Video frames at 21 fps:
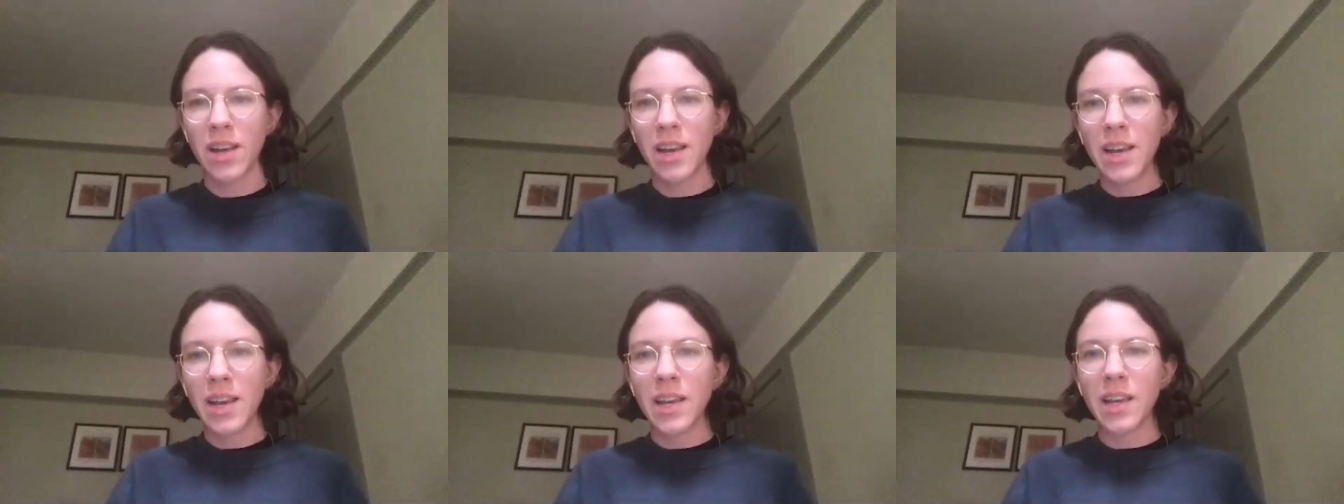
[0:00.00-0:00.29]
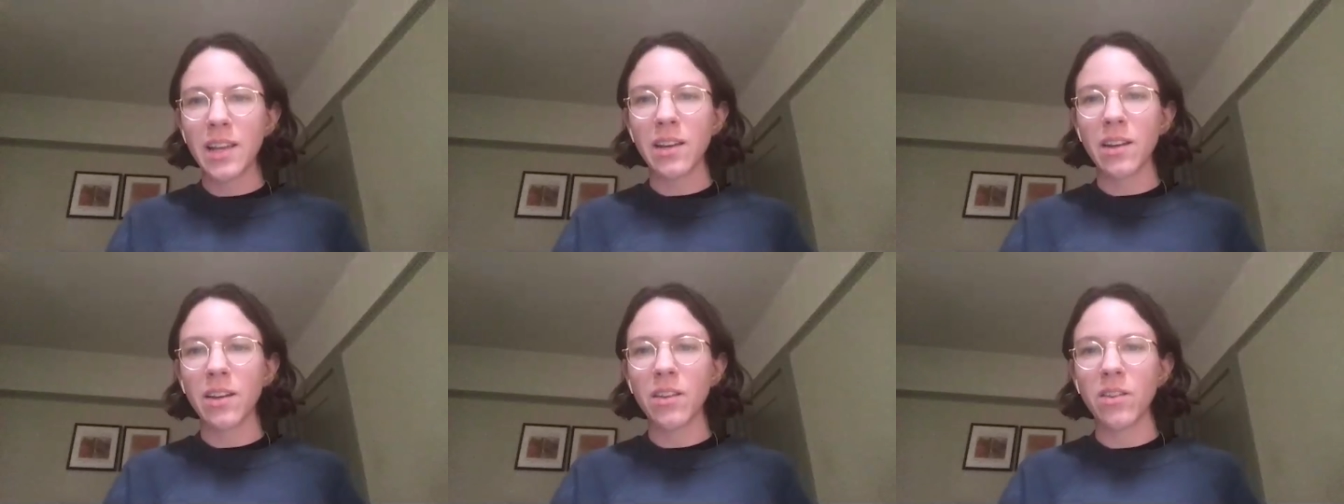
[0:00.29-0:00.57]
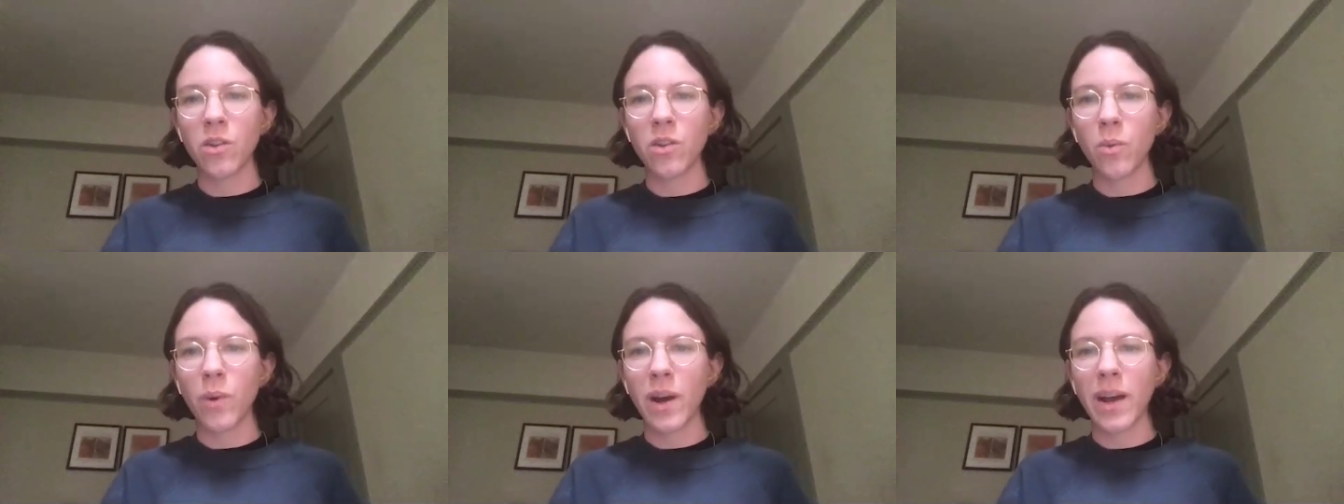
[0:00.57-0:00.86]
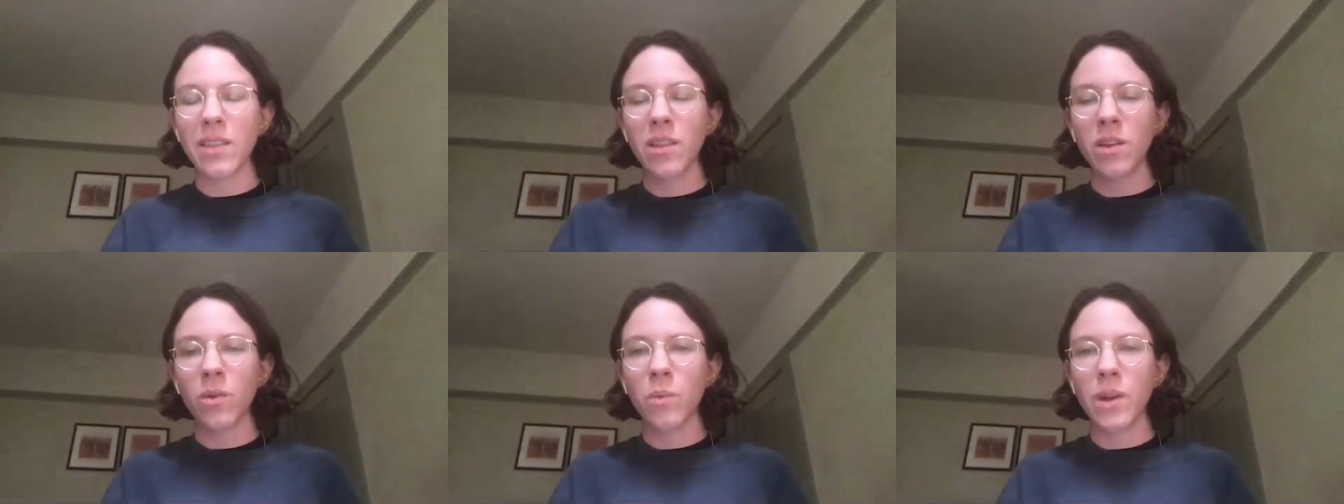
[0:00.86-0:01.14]
in the way
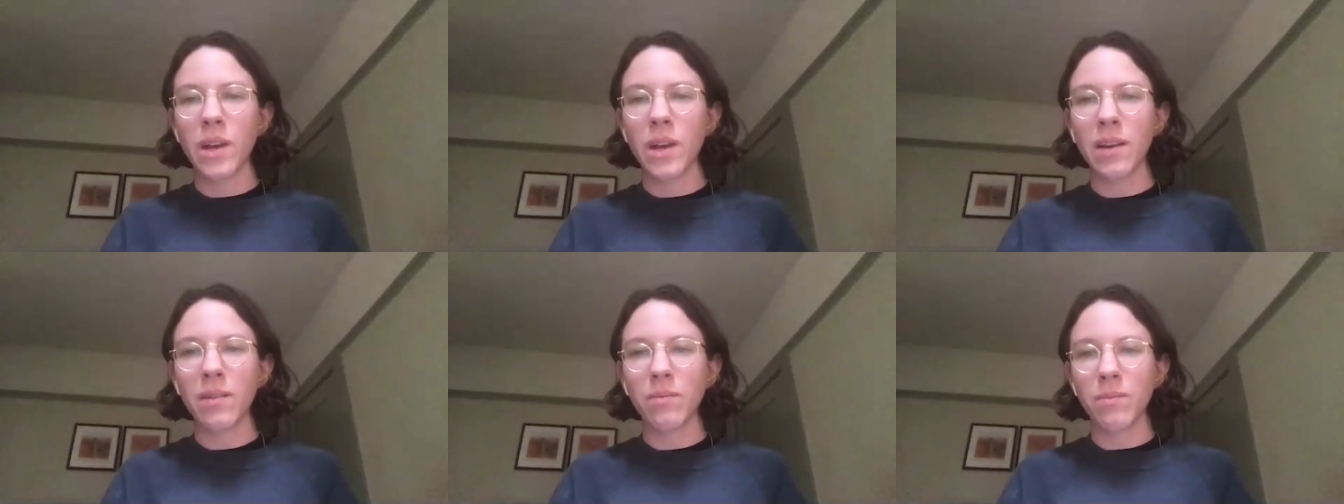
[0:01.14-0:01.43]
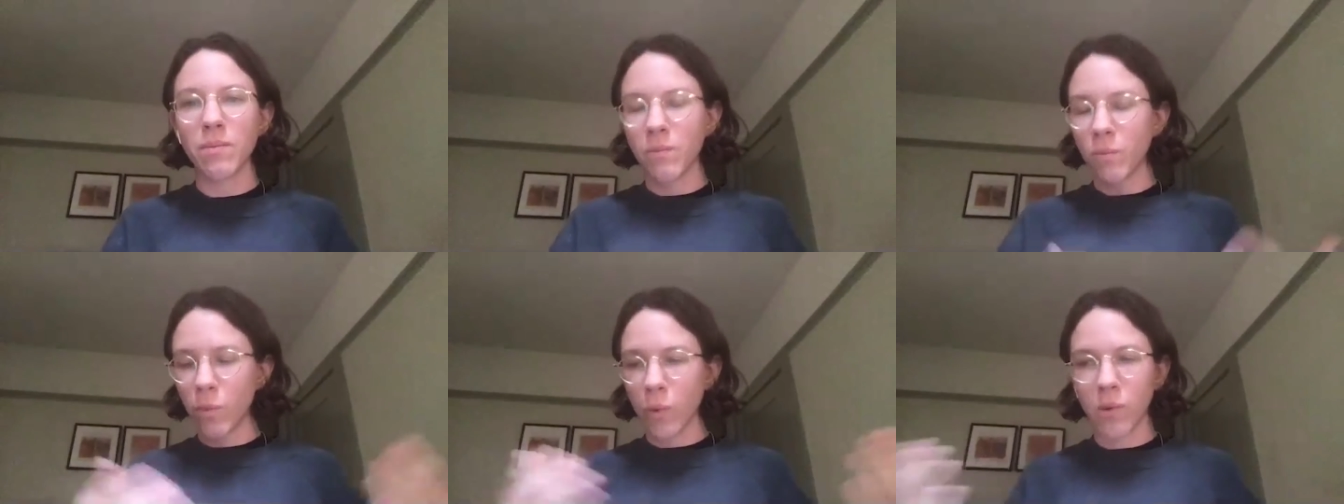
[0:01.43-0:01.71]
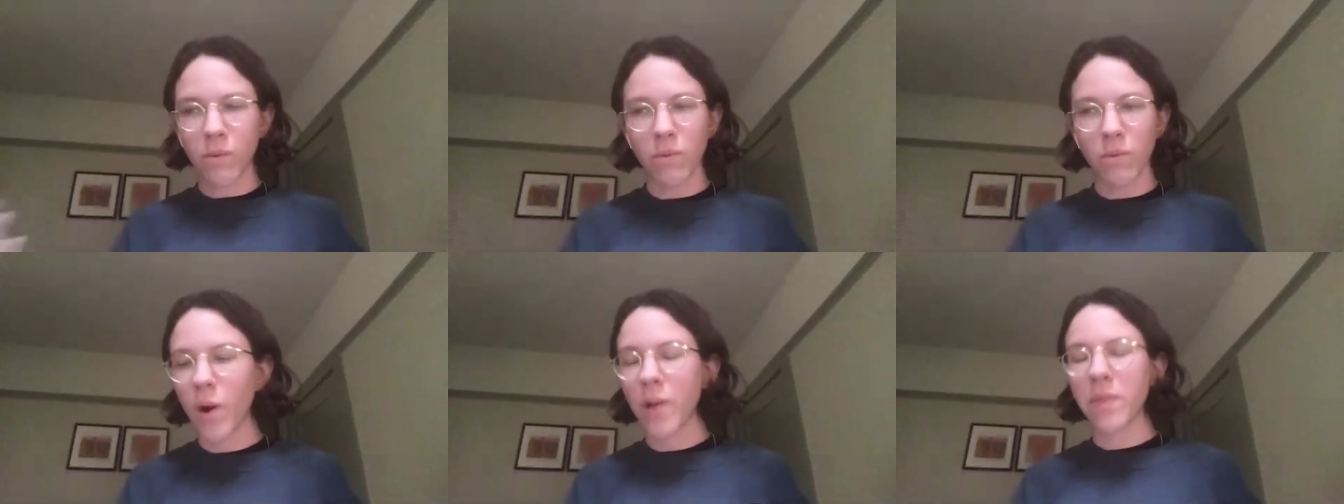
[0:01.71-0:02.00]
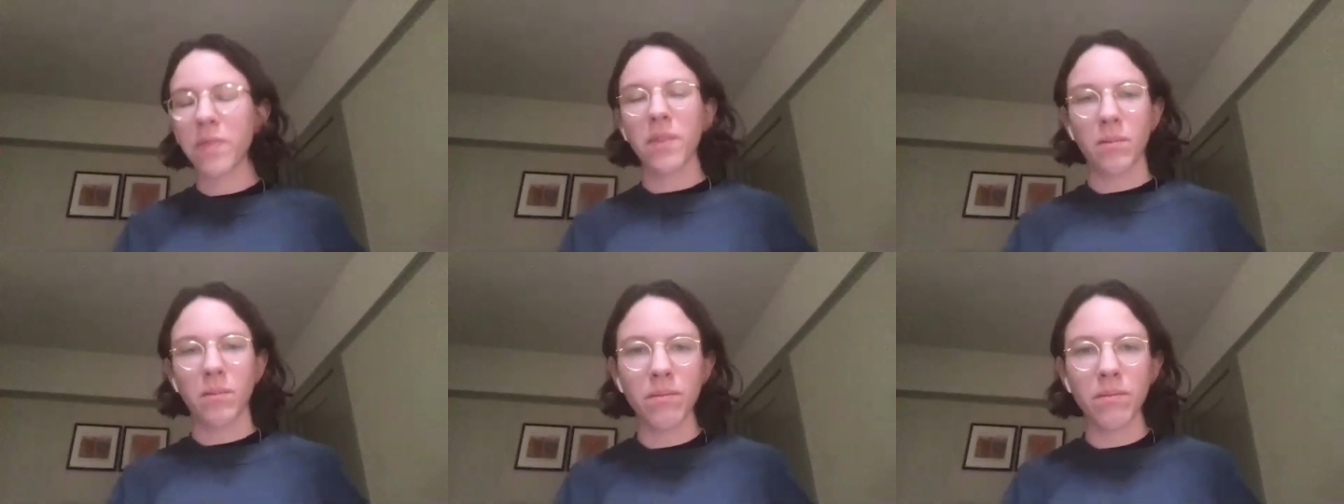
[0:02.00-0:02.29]
that we
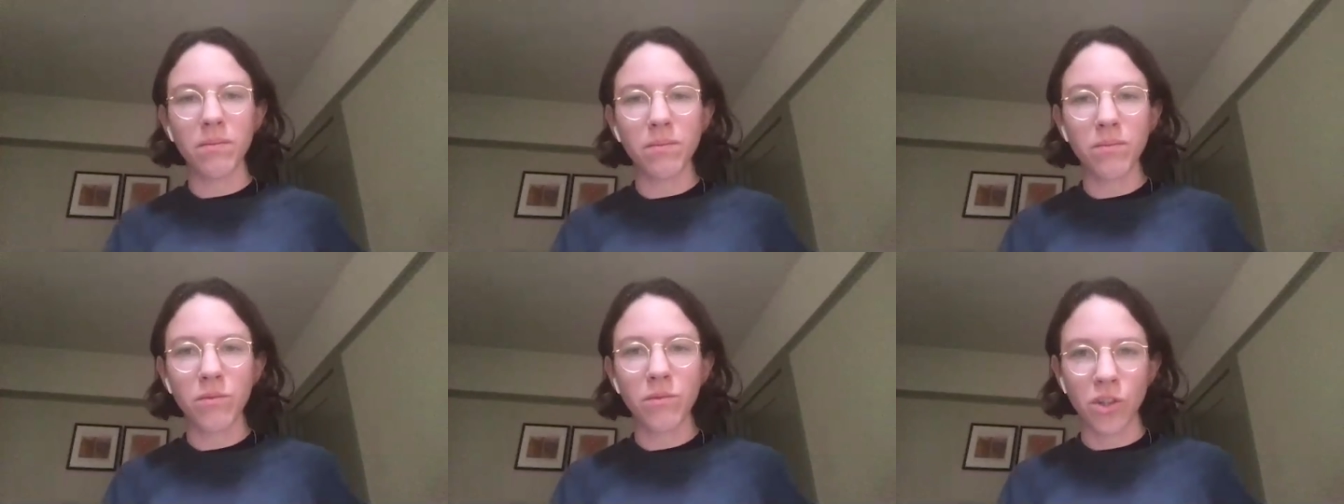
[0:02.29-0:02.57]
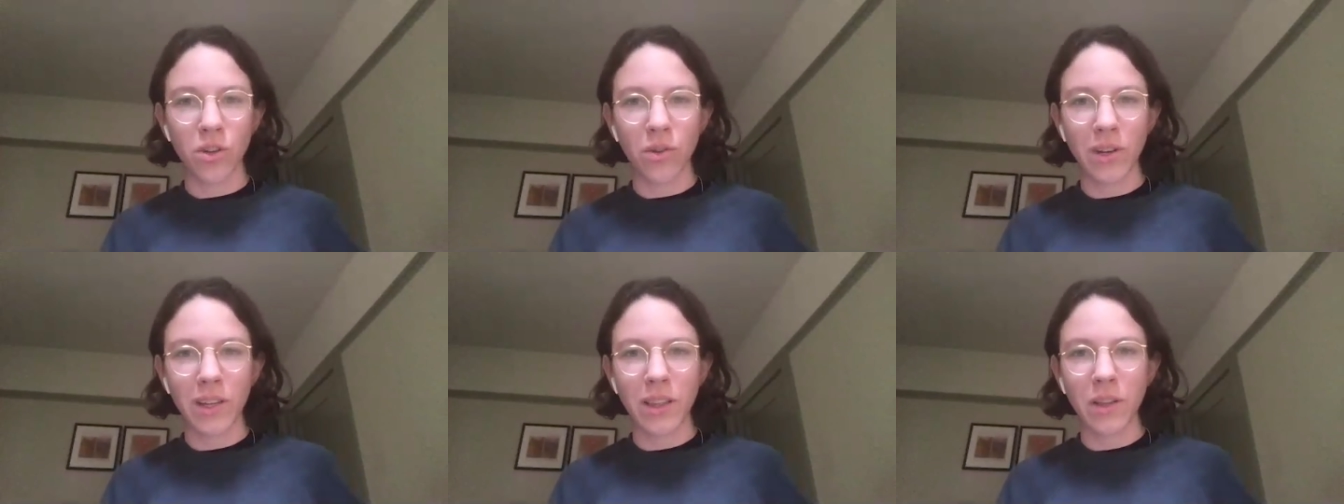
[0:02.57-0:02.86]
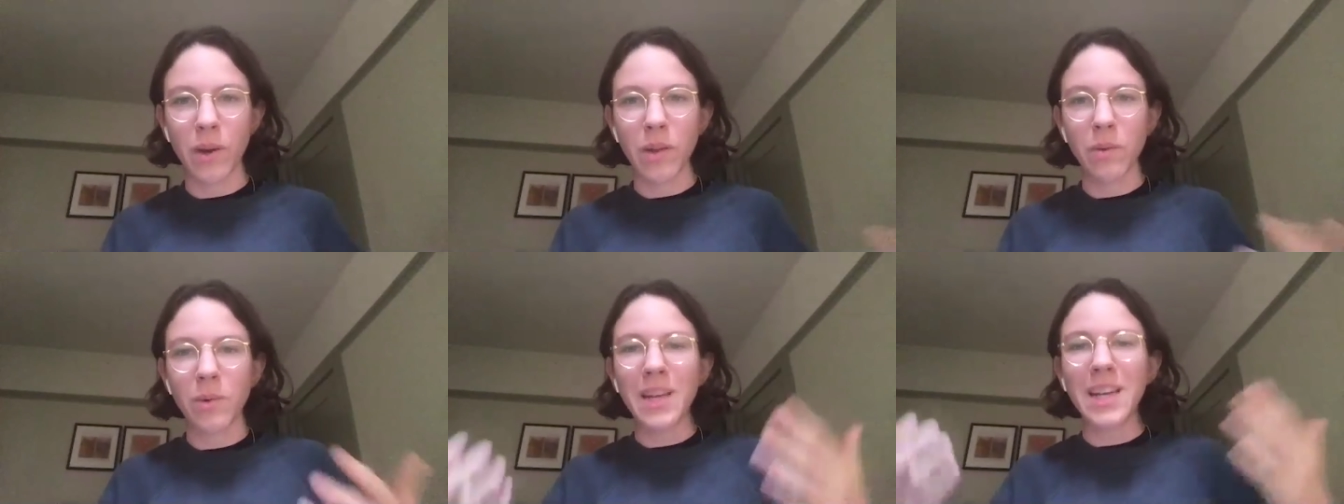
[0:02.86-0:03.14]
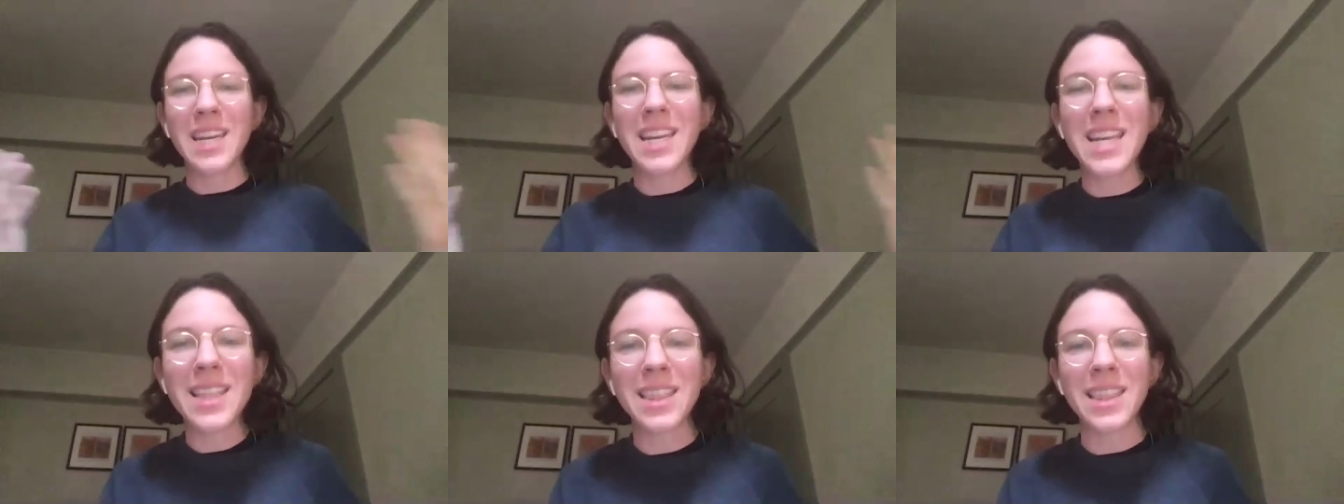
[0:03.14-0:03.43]
want them to, and the way we
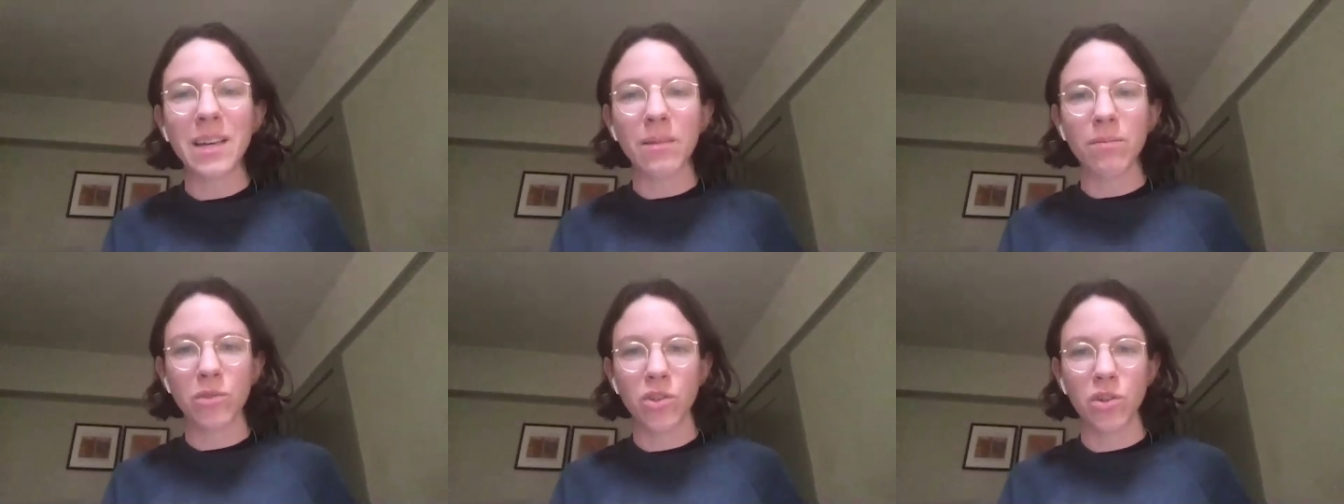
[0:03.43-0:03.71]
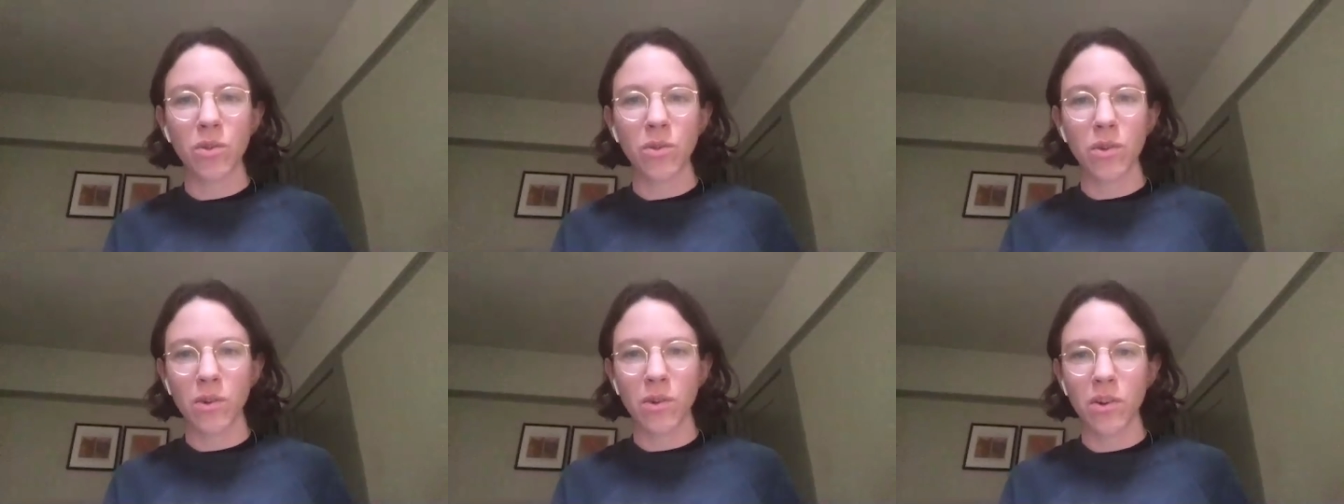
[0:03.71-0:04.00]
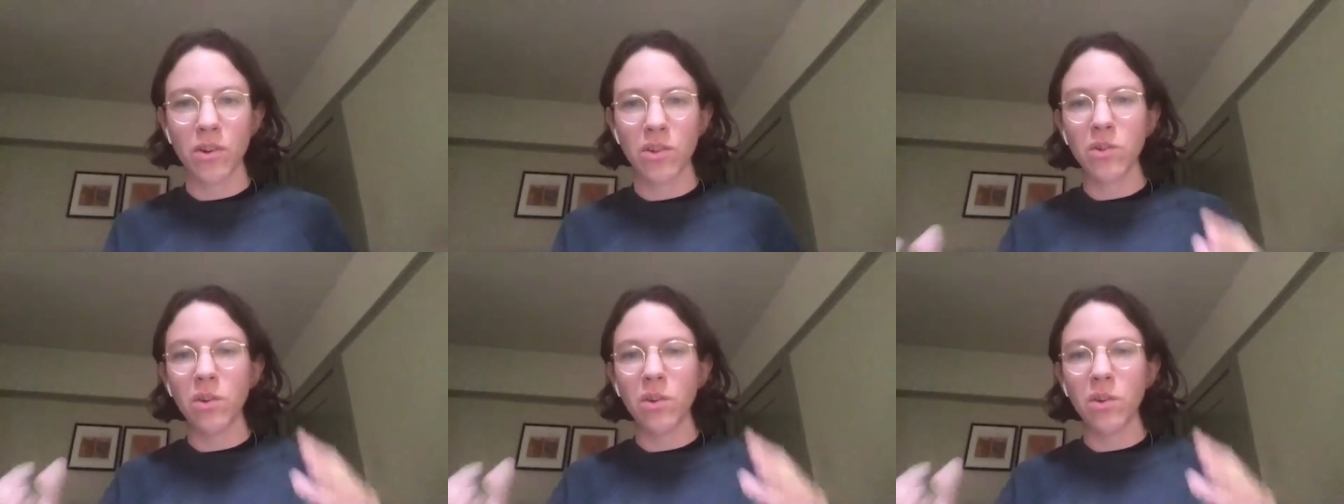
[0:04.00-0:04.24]
need them to in order to